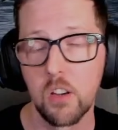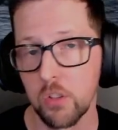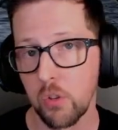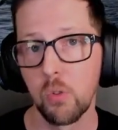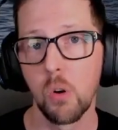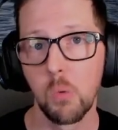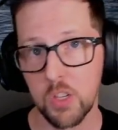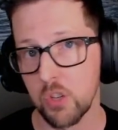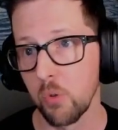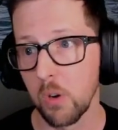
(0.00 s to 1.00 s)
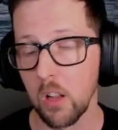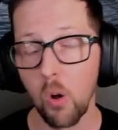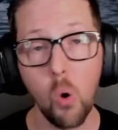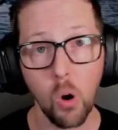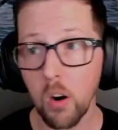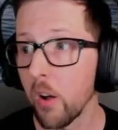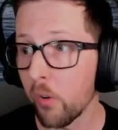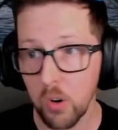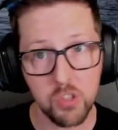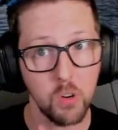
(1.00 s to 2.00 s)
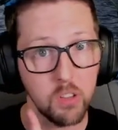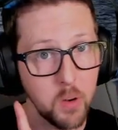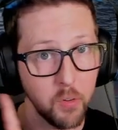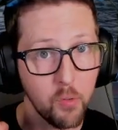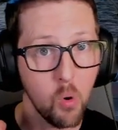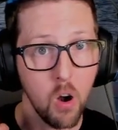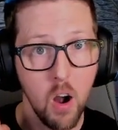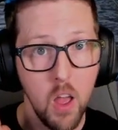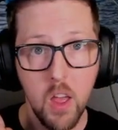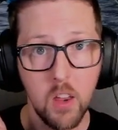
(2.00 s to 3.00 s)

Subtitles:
Do what you will. Or, of course, choice number 4,